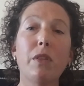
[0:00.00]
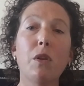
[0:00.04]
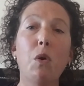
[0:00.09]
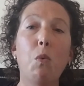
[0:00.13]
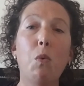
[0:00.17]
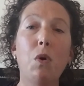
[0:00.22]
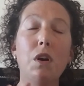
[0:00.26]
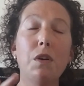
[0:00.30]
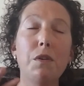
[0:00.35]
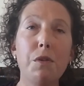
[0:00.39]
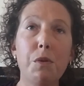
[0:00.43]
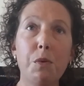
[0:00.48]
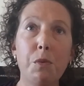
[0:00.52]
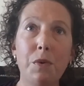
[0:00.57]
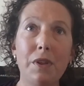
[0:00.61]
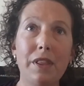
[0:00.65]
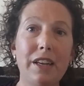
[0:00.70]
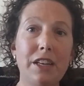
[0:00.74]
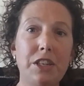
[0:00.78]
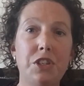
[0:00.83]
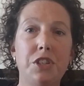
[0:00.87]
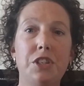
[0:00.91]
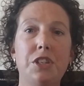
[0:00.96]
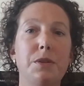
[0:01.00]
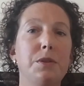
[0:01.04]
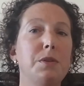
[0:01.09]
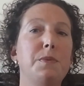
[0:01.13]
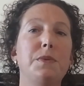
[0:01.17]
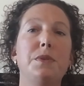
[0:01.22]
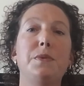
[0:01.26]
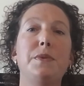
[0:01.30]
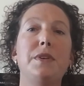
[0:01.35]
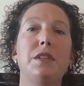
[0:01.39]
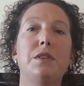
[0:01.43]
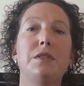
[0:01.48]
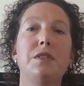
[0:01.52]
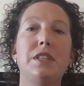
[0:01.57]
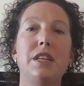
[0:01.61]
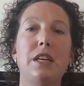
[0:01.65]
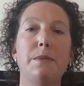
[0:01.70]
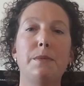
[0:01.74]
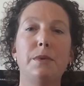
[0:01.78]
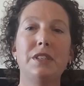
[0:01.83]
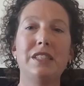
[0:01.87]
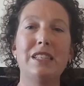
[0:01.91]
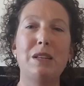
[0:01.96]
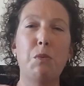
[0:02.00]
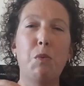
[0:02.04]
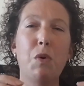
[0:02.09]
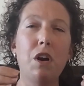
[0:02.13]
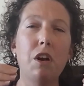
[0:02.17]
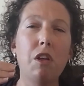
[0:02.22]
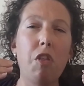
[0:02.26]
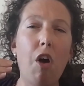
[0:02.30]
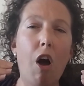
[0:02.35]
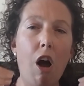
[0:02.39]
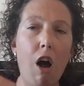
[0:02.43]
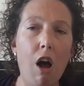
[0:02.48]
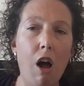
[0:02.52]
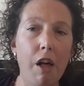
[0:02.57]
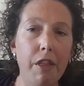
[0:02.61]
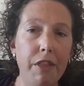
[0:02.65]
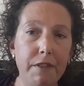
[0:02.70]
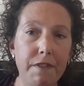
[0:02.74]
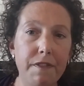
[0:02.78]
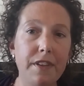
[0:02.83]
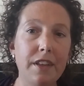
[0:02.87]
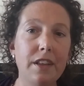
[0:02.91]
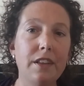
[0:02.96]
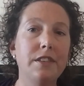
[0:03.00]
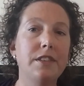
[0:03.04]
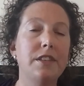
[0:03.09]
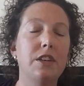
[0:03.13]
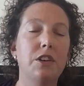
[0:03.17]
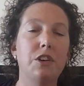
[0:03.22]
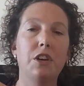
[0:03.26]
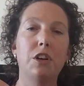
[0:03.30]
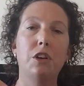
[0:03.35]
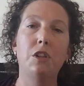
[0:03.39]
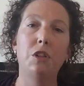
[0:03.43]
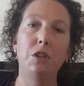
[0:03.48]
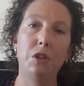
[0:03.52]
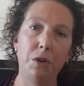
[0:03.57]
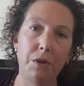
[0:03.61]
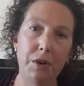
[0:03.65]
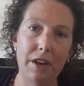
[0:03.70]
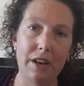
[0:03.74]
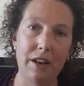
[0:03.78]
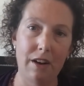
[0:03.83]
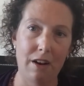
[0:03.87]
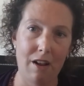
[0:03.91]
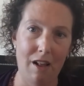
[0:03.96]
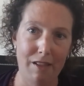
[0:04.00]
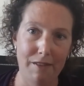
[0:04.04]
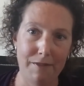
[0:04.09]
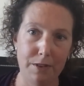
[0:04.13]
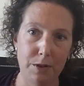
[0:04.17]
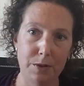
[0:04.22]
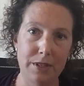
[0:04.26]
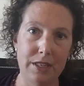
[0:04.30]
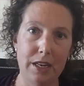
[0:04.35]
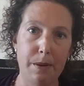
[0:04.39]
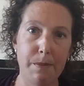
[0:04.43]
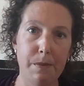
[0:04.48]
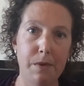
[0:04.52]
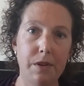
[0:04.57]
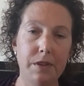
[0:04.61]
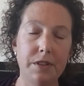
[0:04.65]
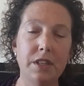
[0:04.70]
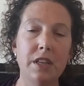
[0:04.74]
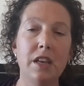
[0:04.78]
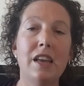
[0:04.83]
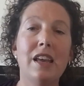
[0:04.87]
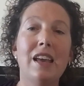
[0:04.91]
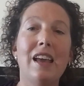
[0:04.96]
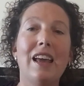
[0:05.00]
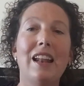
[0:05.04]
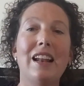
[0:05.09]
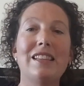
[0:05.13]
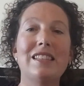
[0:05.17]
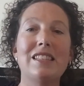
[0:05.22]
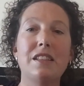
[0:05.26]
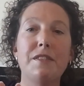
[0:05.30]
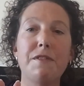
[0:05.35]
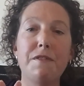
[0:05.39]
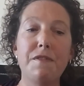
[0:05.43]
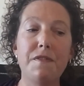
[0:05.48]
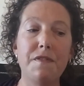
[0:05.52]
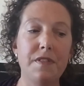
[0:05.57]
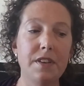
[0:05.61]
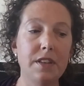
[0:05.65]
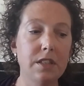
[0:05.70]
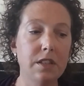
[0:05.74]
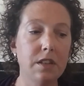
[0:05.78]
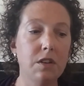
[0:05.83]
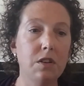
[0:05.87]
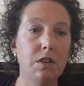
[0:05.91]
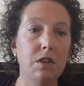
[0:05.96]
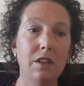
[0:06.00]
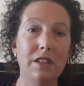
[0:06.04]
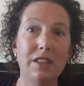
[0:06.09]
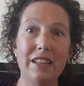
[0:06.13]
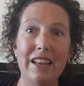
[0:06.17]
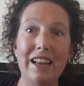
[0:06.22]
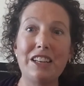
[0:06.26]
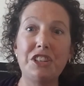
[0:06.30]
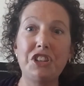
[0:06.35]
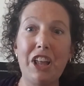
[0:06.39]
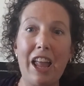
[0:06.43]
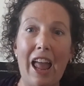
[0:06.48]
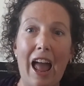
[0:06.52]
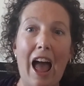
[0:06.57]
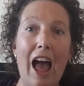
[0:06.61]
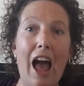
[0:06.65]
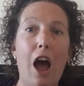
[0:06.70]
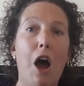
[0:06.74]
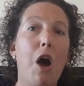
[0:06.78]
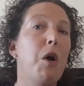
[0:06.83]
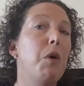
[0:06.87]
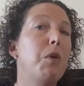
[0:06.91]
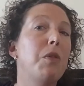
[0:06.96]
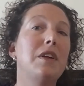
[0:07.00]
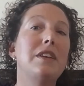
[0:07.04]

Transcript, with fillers: what are the relationships between those tables? And what are the, all the fields that are included in all of those tables? And it's the physical, it's actually how the